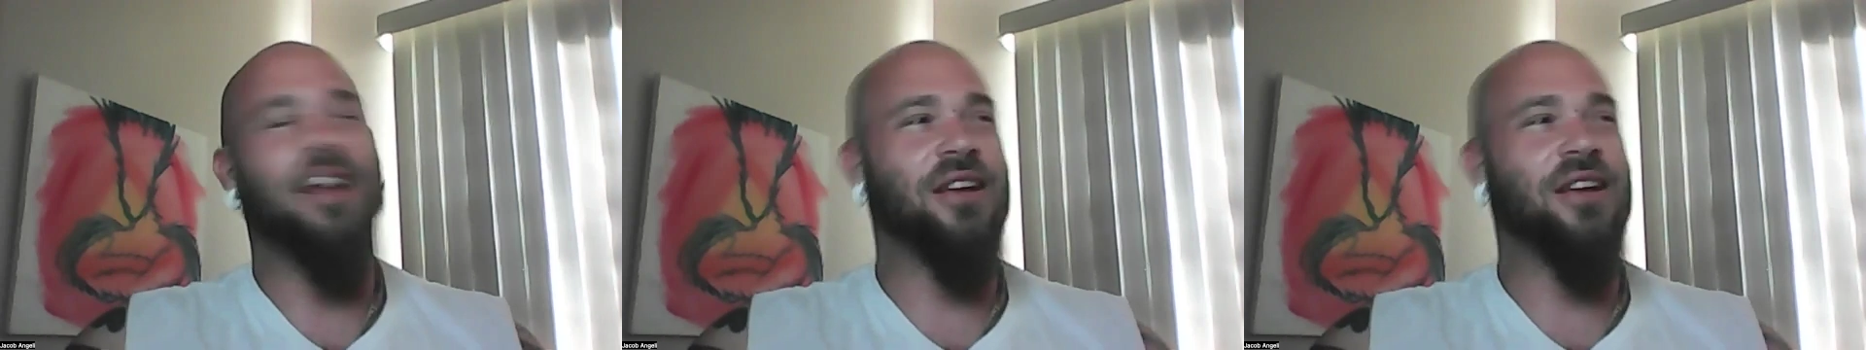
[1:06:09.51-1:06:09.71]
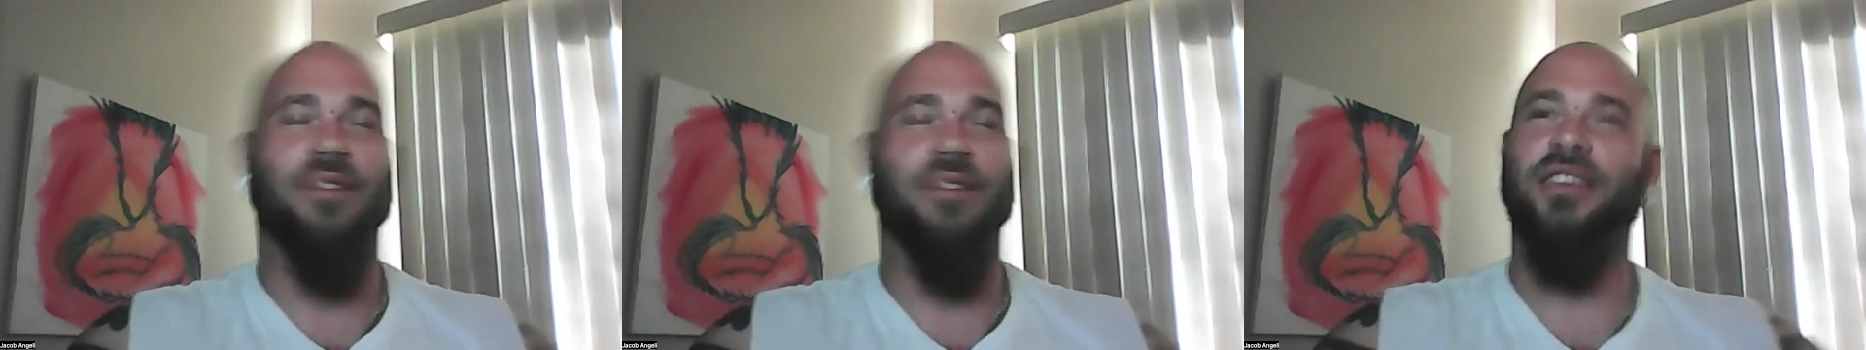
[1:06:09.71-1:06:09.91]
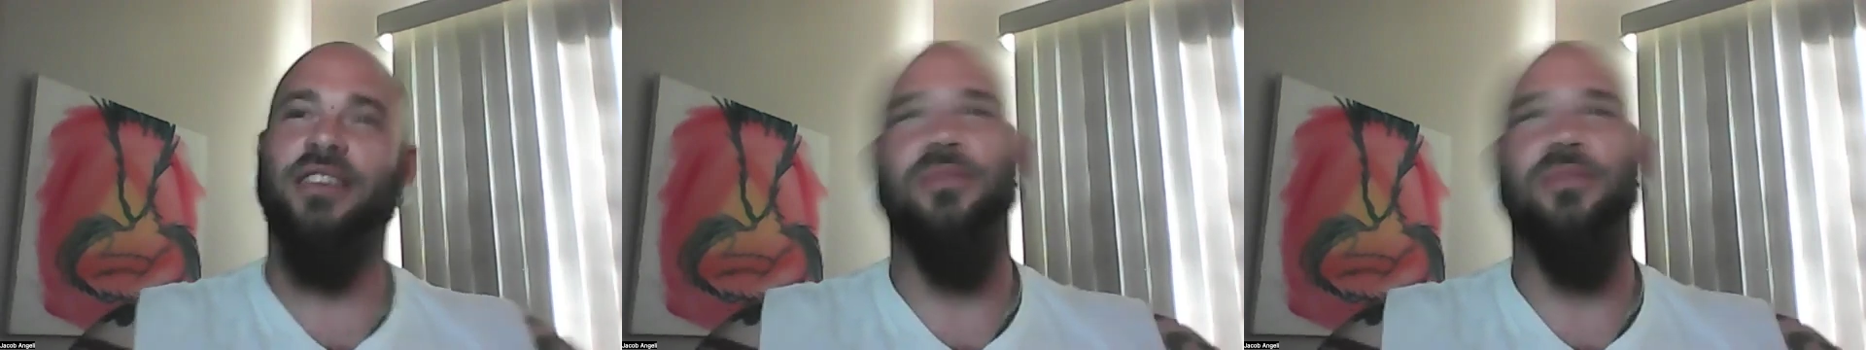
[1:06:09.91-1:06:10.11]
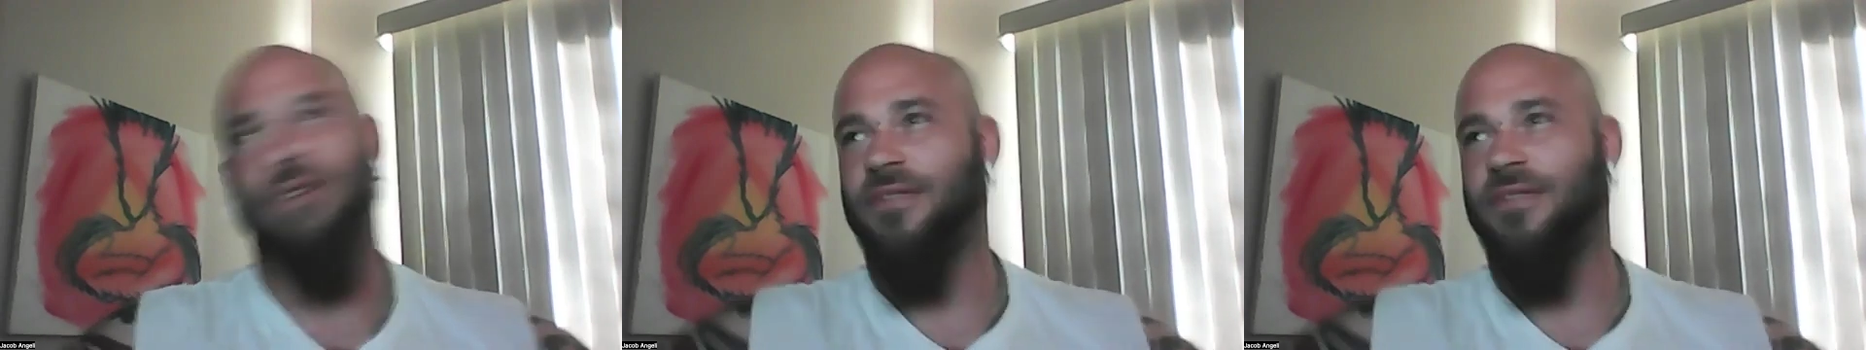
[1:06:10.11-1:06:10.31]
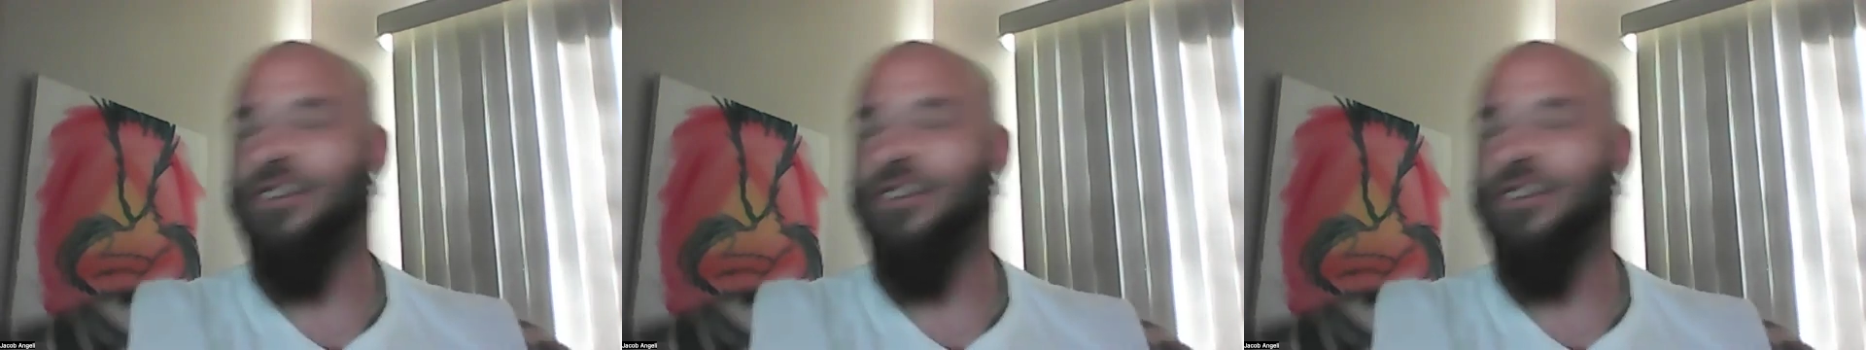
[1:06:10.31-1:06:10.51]
this
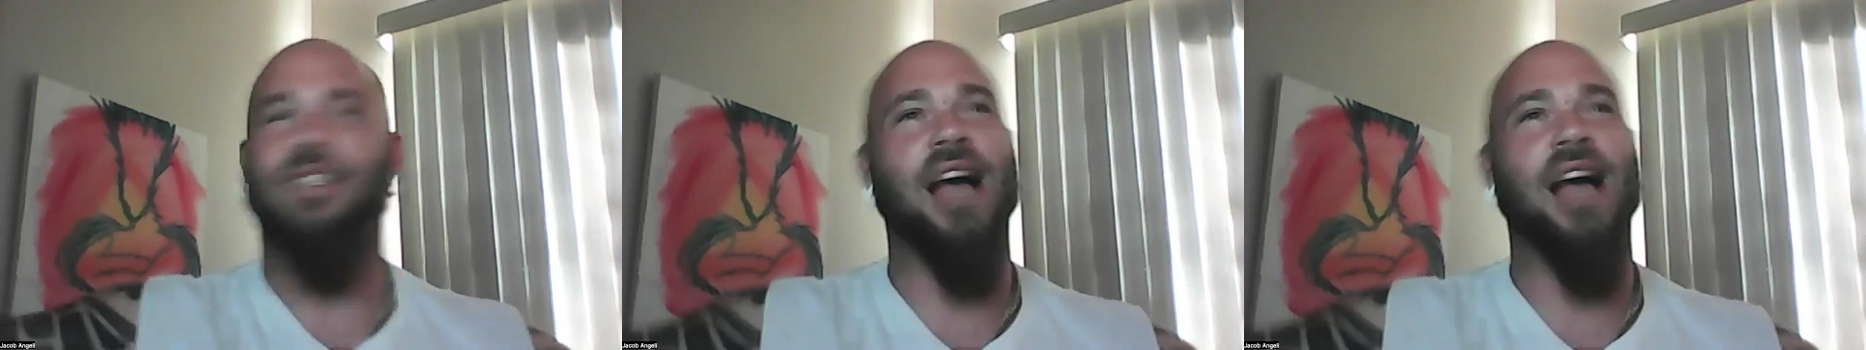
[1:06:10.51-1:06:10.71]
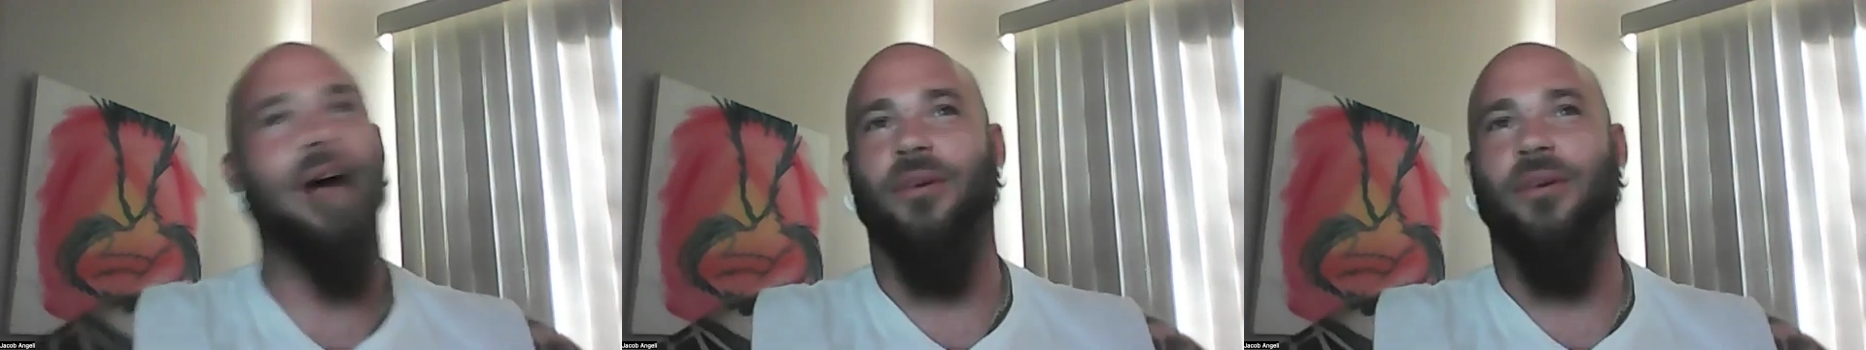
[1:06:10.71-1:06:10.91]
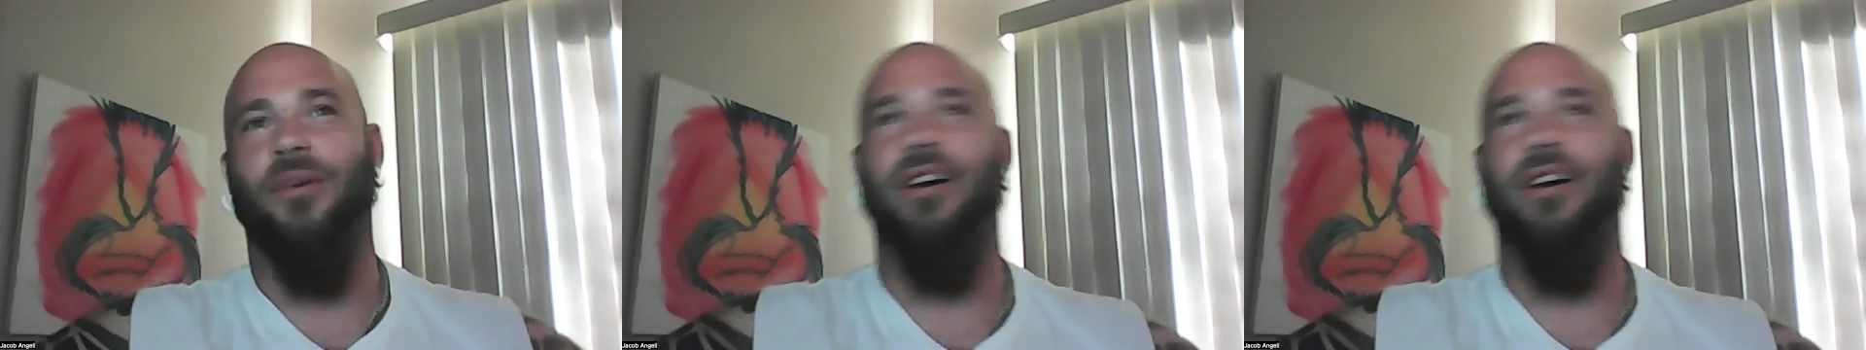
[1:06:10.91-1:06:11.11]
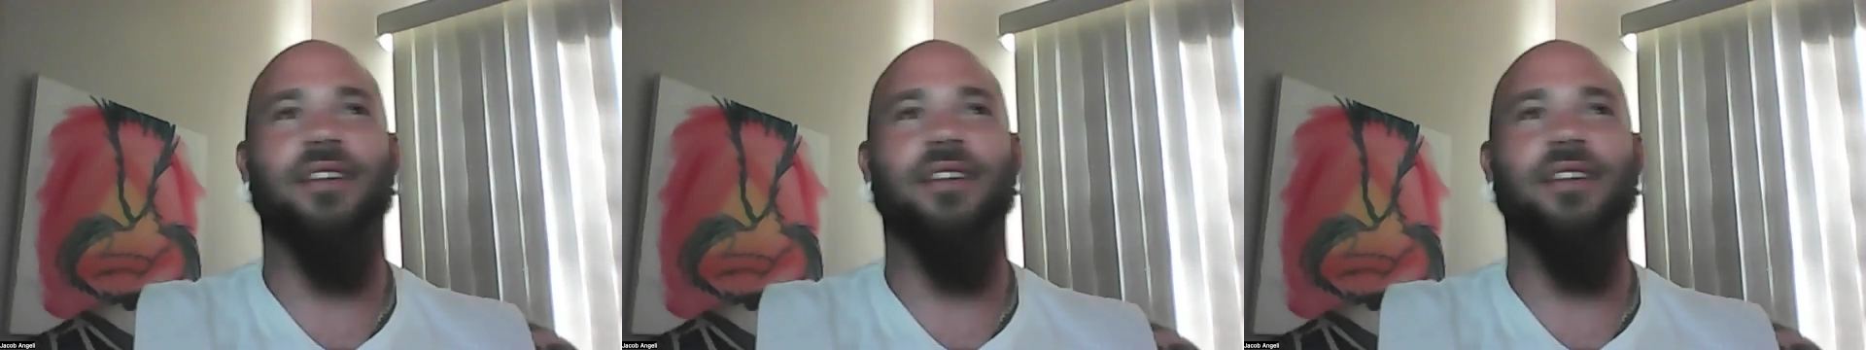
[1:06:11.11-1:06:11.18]
one versus that one.